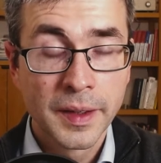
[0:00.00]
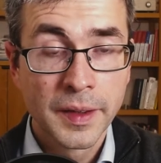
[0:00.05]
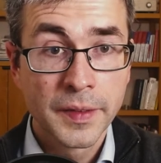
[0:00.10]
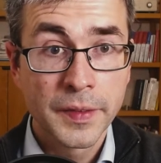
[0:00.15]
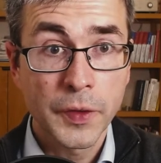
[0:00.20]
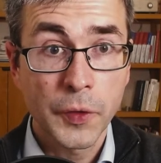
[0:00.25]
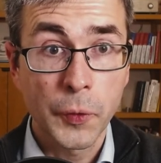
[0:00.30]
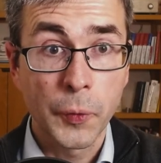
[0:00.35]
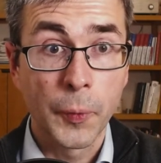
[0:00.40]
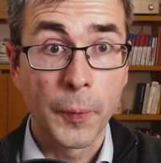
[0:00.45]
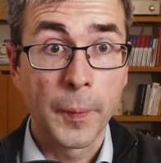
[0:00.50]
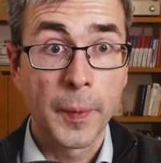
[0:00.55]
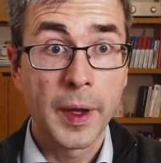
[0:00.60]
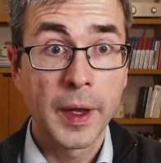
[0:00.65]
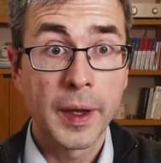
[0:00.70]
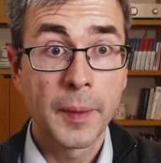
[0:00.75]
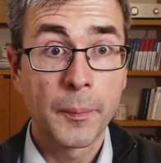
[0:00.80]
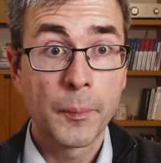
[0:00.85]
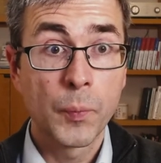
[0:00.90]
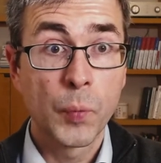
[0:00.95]
So
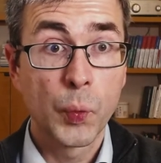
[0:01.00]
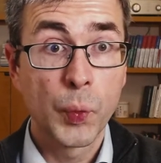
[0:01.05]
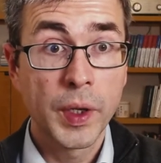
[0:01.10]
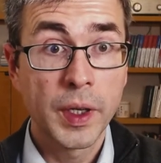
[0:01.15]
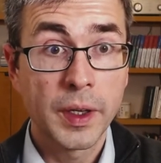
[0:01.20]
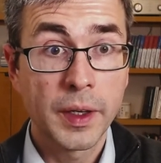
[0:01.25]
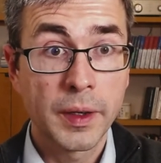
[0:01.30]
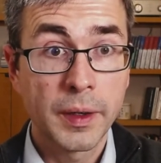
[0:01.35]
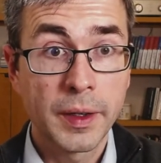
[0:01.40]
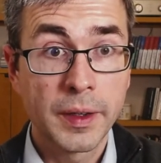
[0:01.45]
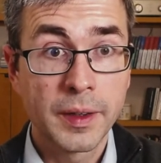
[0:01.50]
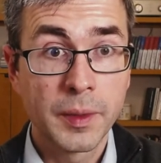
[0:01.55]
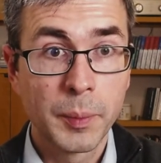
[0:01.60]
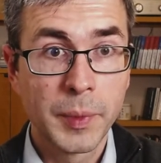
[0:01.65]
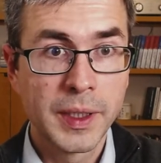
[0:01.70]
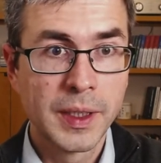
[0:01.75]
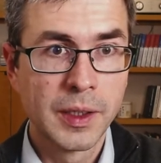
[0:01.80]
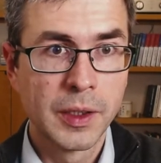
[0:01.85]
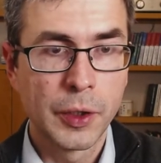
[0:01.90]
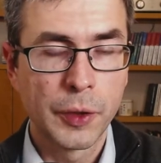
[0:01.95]
we are in the
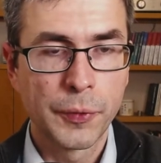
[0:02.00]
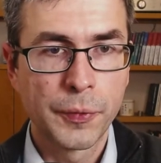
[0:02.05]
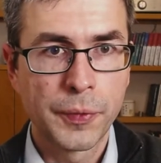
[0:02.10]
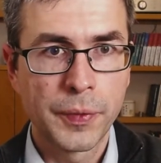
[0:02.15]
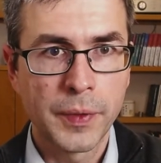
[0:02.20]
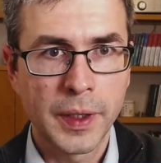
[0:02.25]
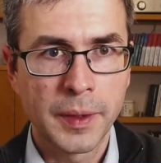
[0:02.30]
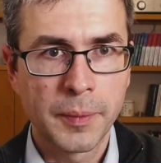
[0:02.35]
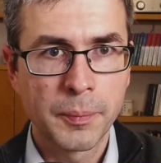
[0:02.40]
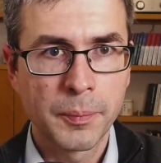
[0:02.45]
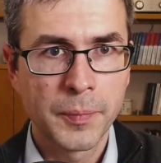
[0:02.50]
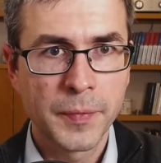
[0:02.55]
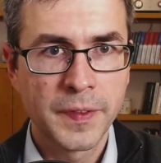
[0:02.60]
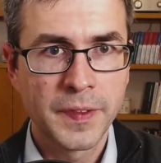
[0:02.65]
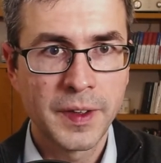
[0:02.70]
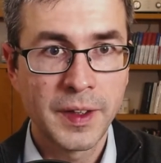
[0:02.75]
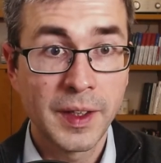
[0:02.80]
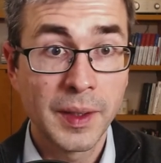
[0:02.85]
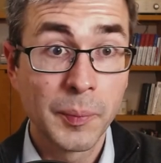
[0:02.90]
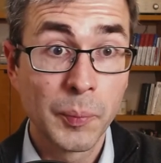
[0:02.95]
middle of
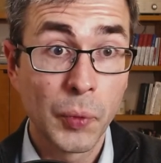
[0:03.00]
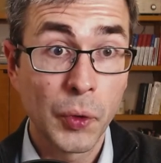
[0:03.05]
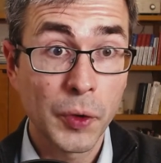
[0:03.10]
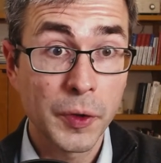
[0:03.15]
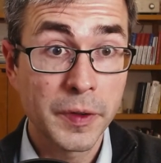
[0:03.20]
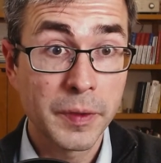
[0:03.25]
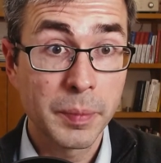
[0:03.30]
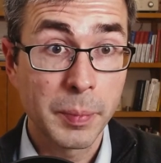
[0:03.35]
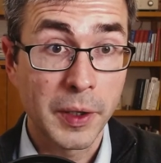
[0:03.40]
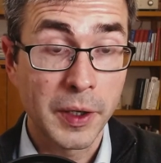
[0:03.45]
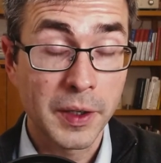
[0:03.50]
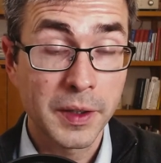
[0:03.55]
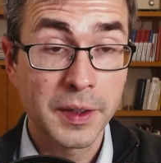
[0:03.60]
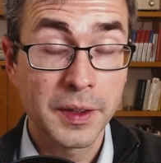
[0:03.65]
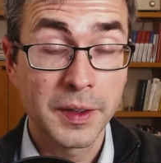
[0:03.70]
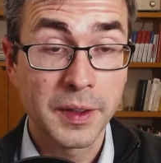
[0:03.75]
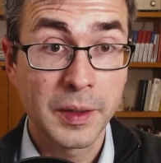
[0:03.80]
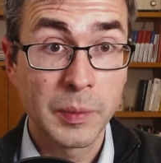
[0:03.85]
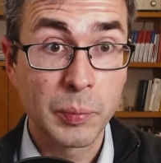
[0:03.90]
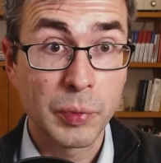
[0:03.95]
seeing more
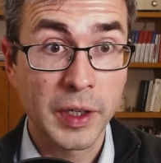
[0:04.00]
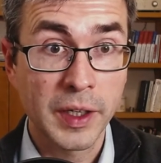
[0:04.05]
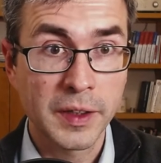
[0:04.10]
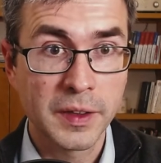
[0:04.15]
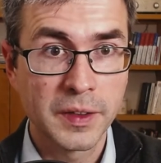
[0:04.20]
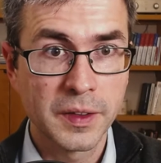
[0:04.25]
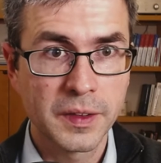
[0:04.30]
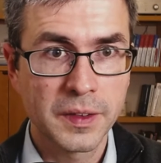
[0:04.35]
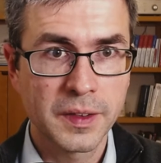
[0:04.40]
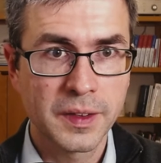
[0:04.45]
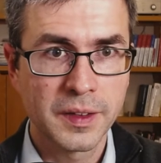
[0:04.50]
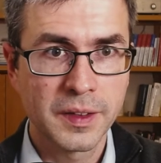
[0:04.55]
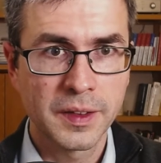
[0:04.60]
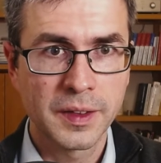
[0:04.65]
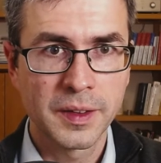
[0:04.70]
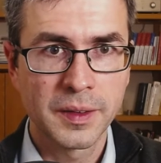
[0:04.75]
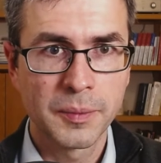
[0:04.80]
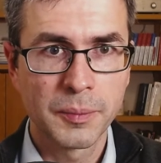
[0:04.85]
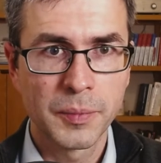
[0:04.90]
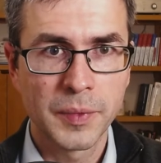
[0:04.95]
SPARQL in practice.
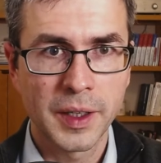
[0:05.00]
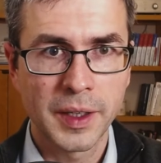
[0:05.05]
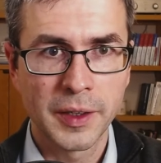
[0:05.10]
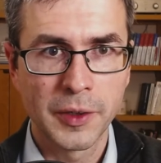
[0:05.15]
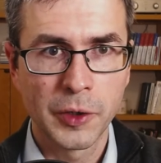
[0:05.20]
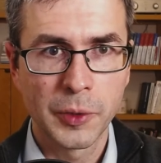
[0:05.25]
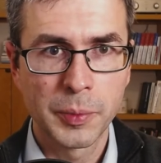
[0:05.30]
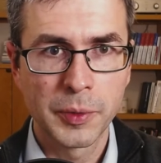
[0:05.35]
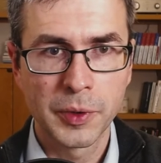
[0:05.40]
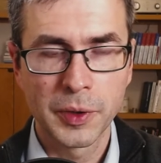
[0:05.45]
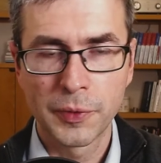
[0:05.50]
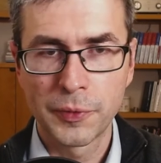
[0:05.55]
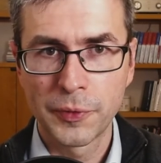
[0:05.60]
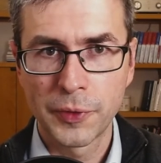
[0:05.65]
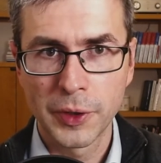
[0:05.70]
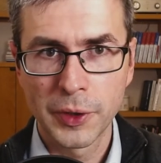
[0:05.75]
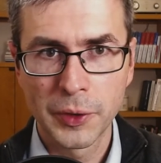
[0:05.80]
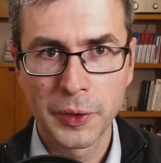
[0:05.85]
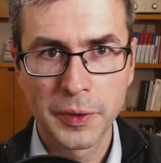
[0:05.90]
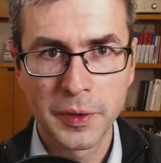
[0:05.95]
I hope you have
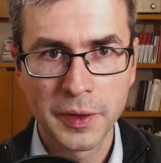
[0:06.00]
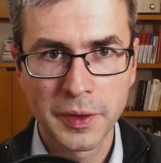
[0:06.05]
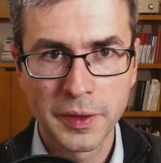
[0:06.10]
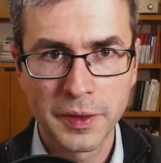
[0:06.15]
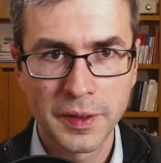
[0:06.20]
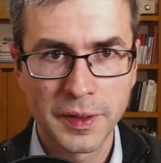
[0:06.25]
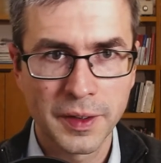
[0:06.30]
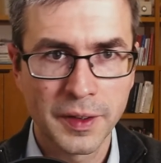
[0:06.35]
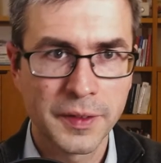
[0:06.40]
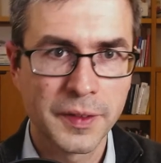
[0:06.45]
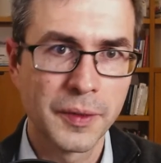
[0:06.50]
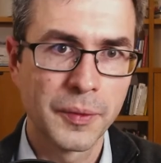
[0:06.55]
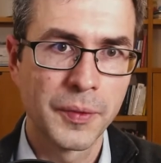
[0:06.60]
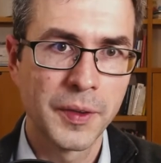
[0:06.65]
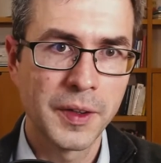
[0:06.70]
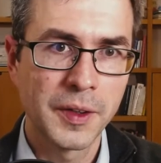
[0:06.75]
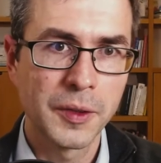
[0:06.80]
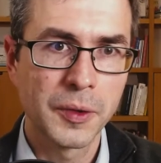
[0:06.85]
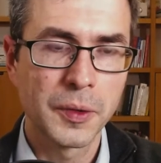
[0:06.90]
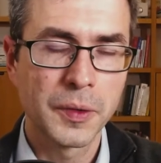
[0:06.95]
followed the other
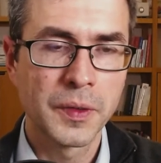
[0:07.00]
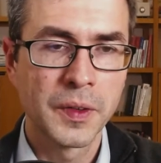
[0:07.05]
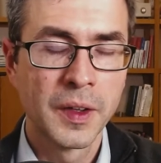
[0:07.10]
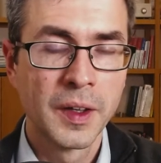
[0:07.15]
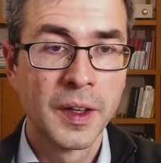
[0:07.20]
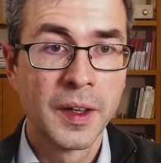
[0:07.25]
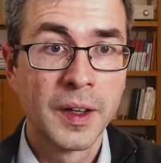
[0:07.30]
videos.